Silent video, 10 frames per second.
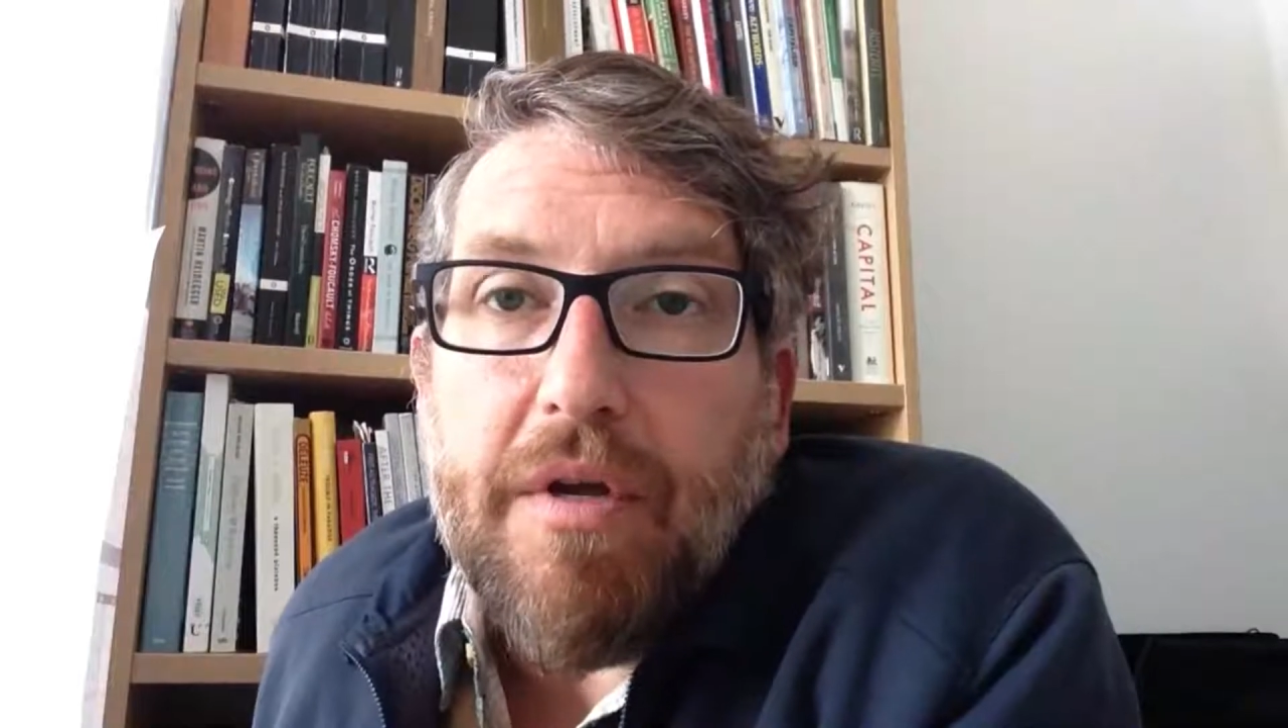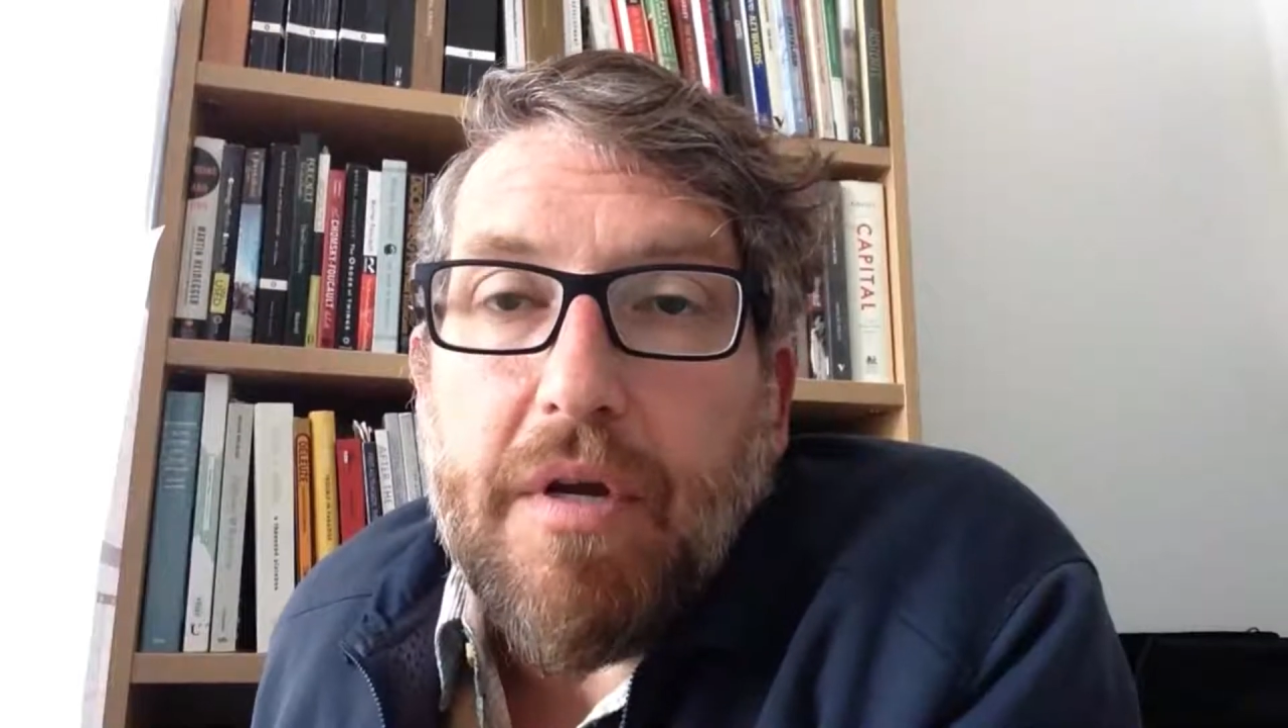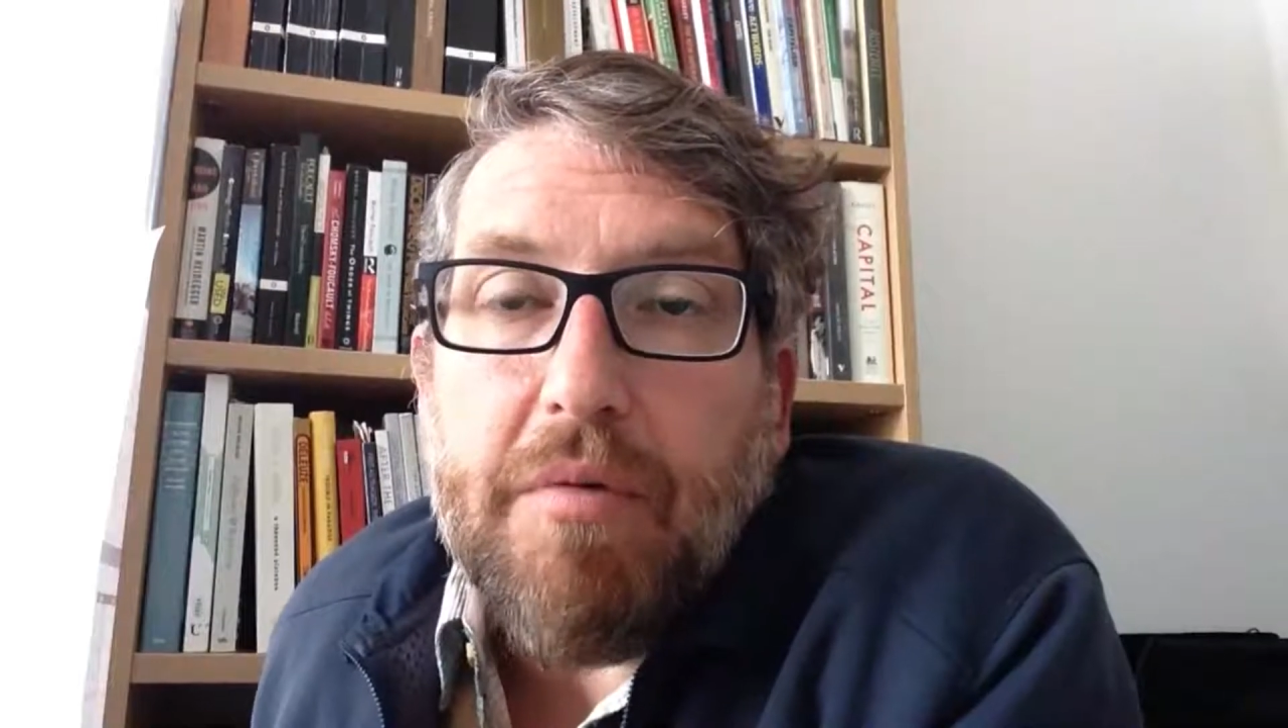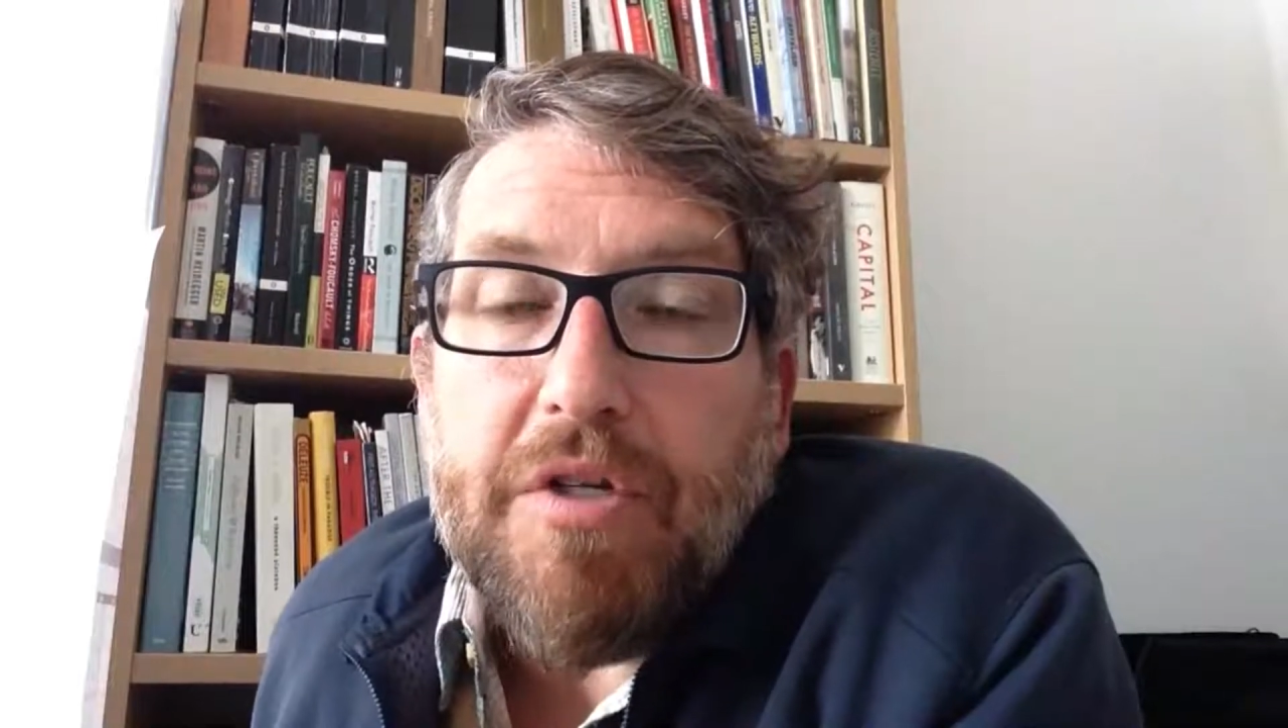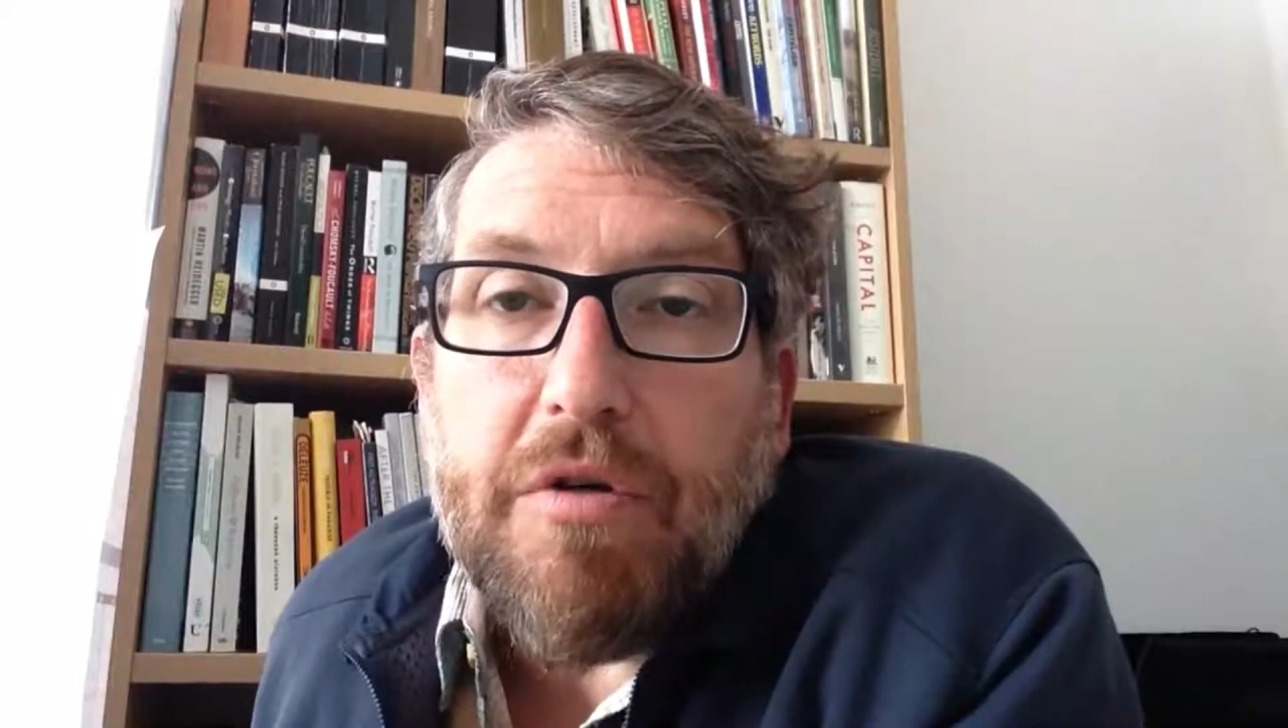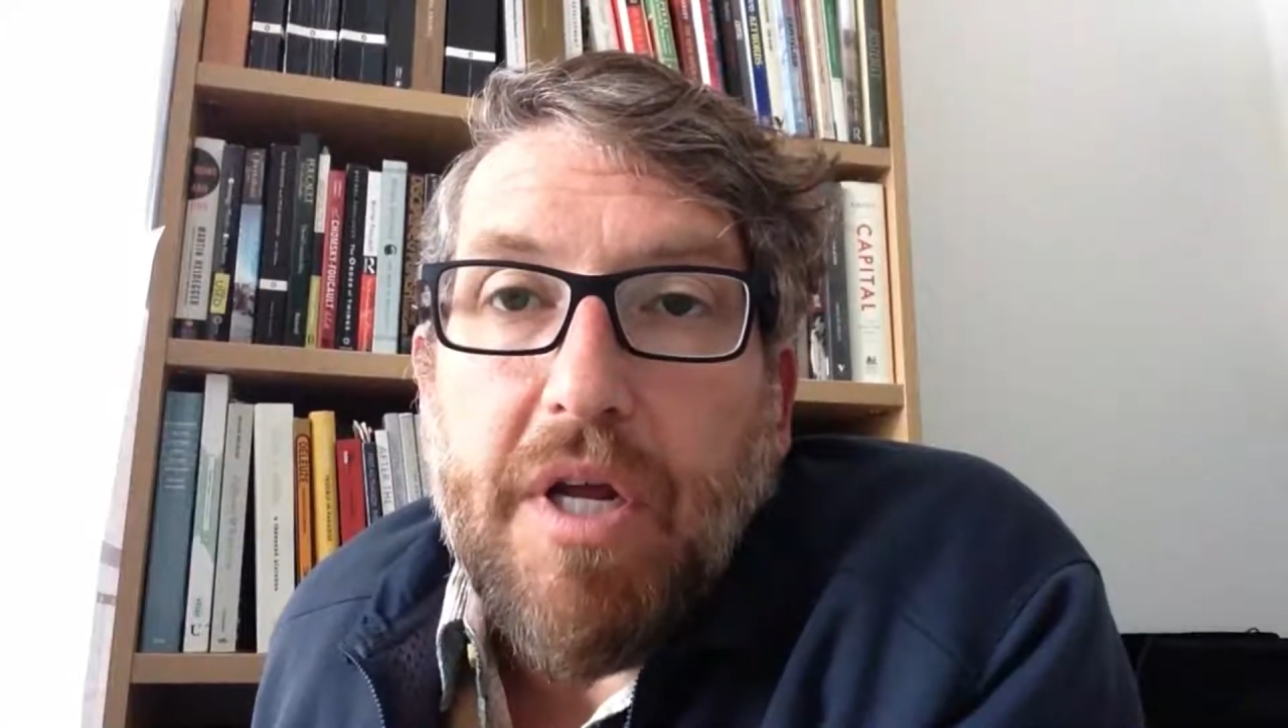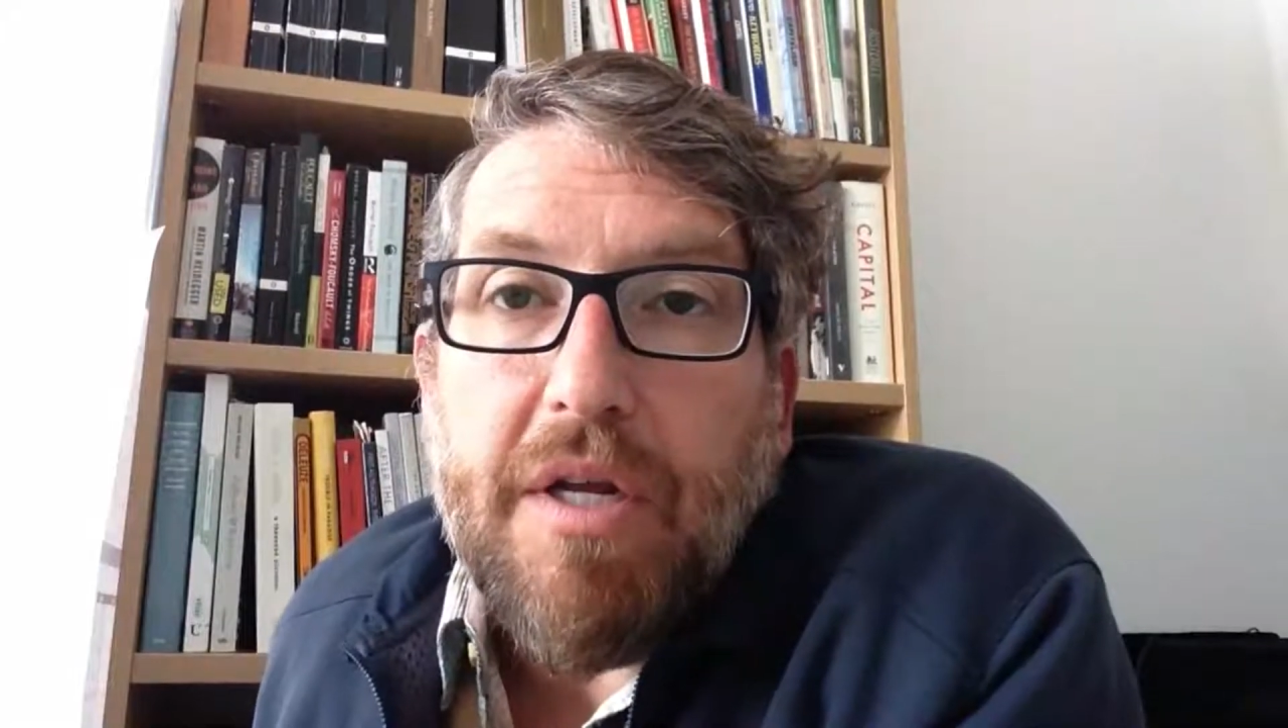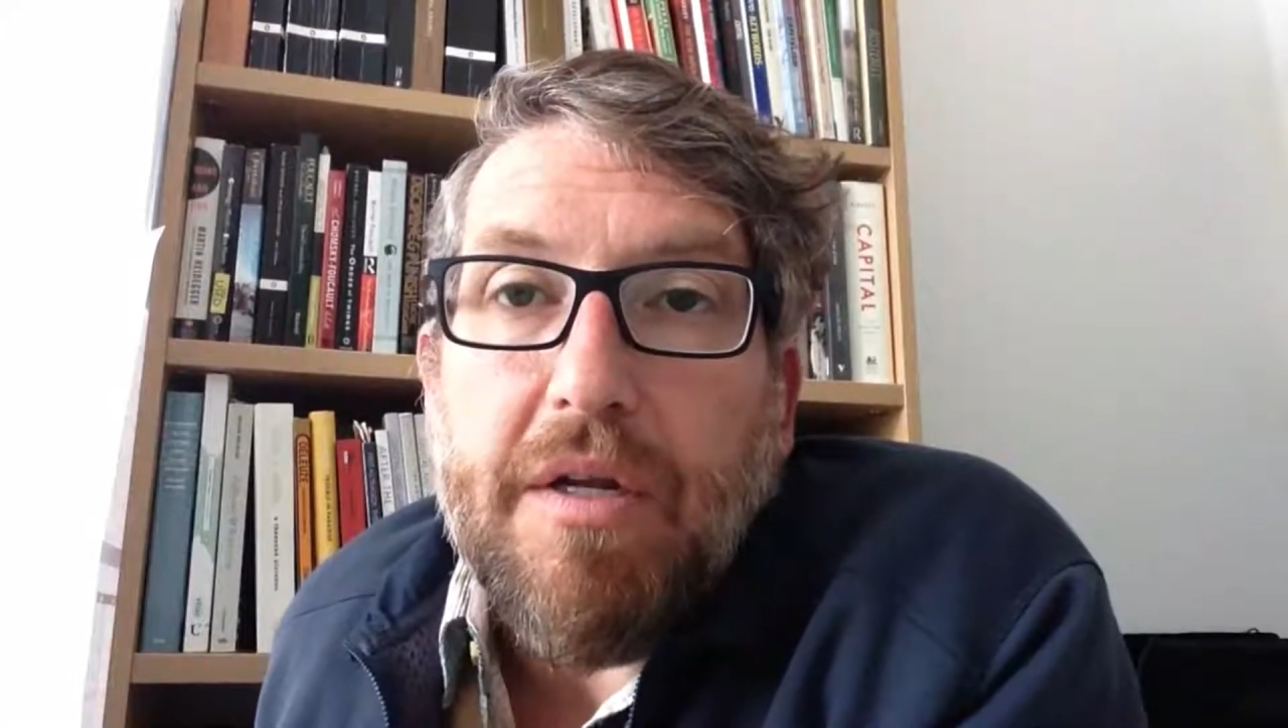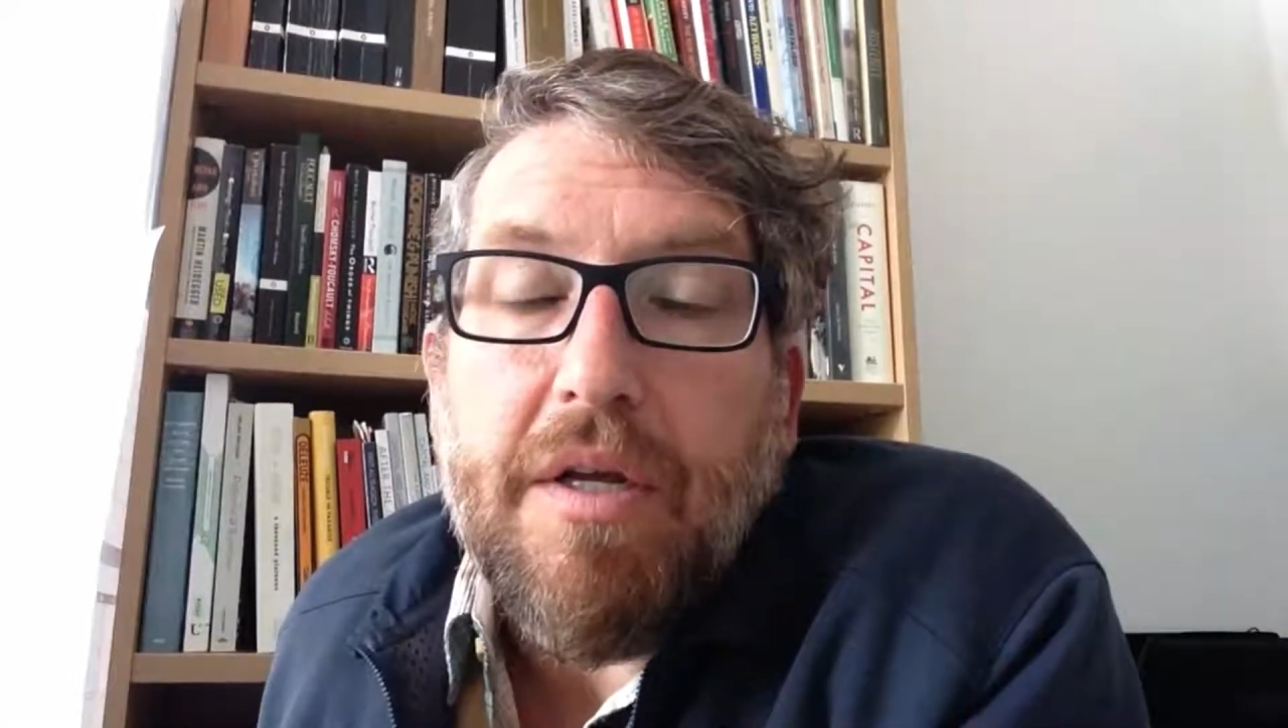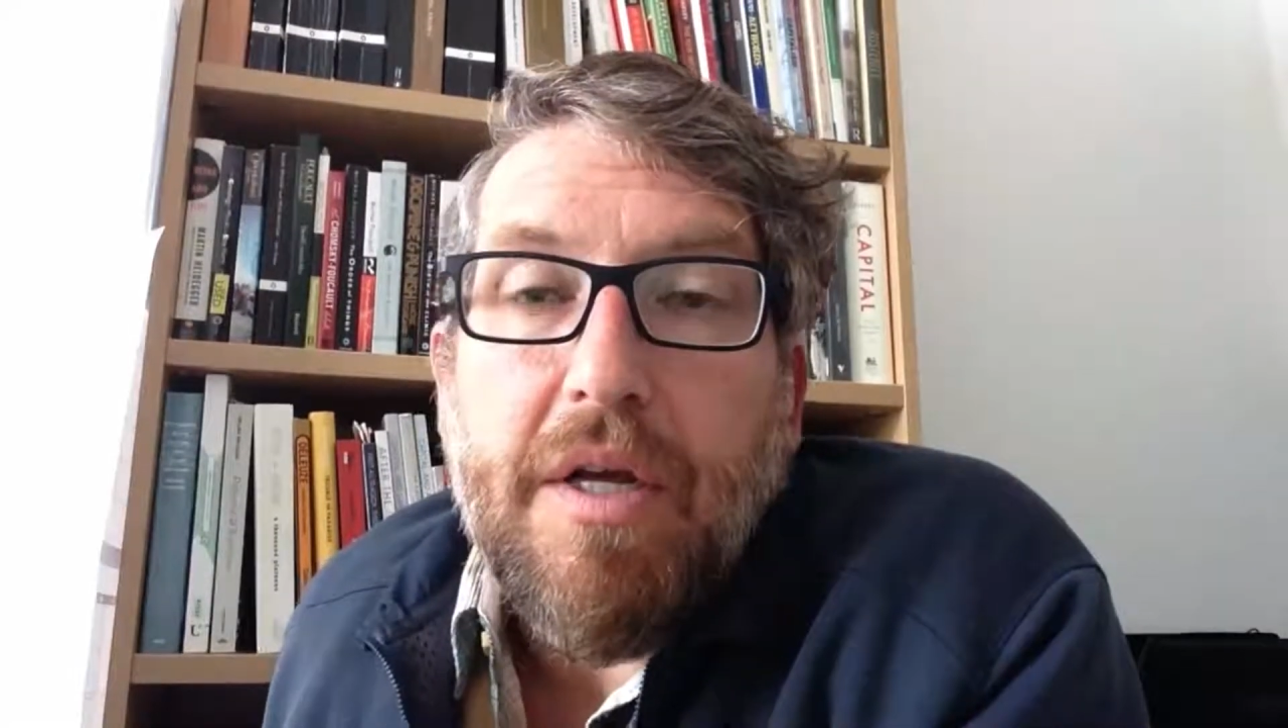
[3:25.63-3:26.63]
that can be
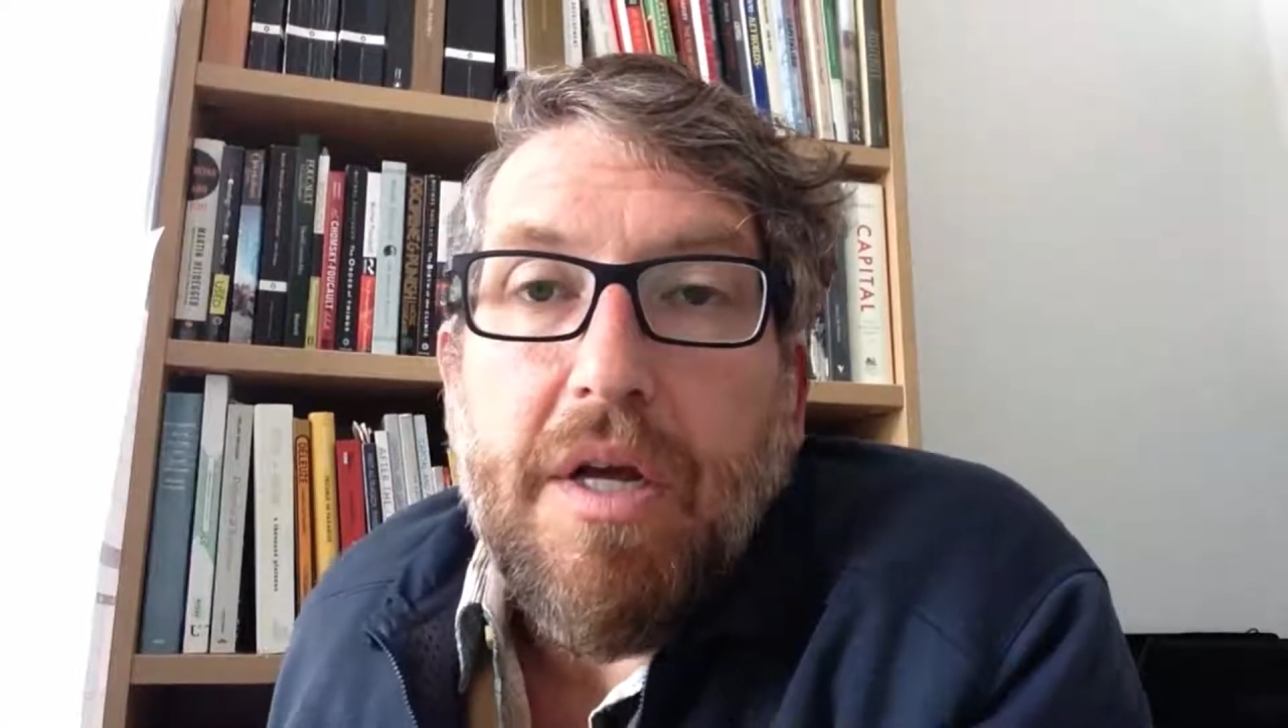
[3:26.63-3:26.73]
traded,